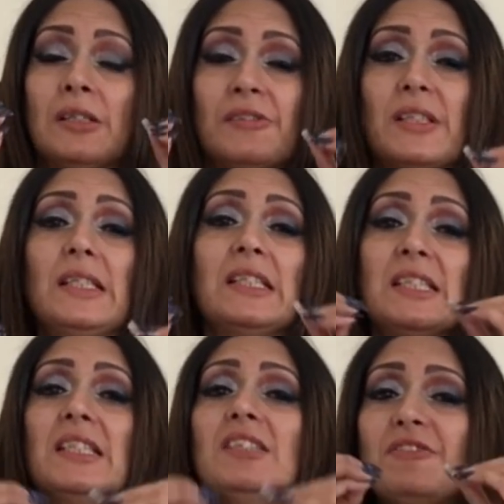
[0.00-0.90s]
really
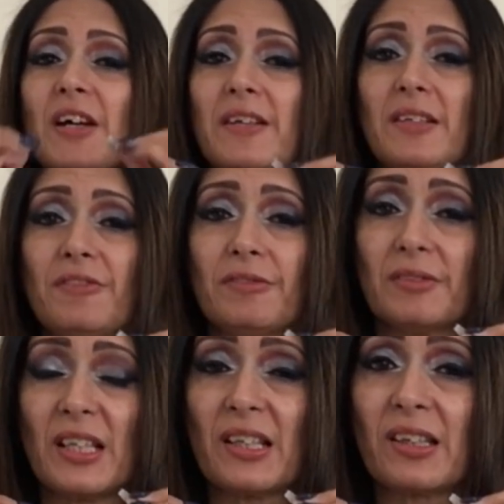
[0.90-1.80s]
need very
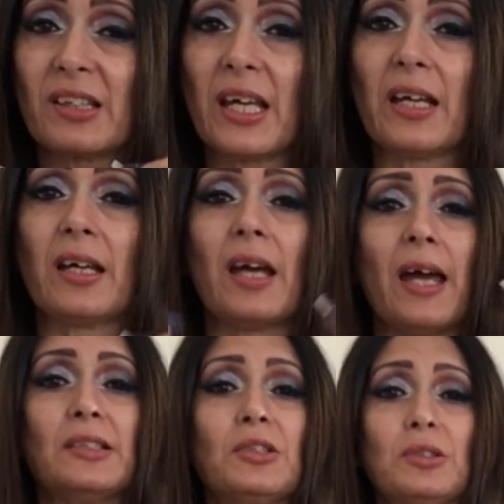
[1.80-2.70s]
thick
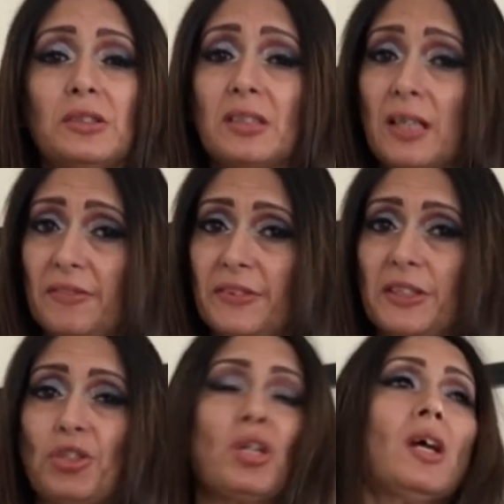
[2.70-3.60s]
and good
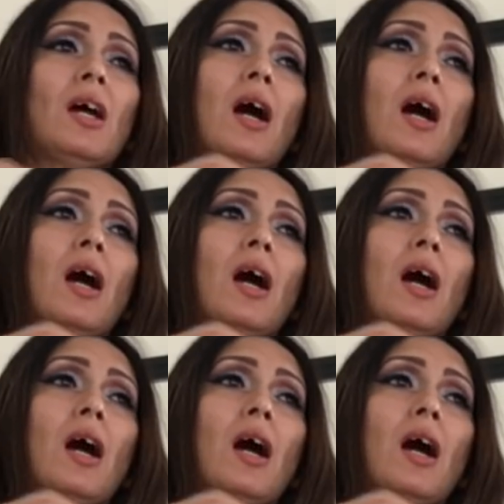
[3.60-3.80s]
coverage.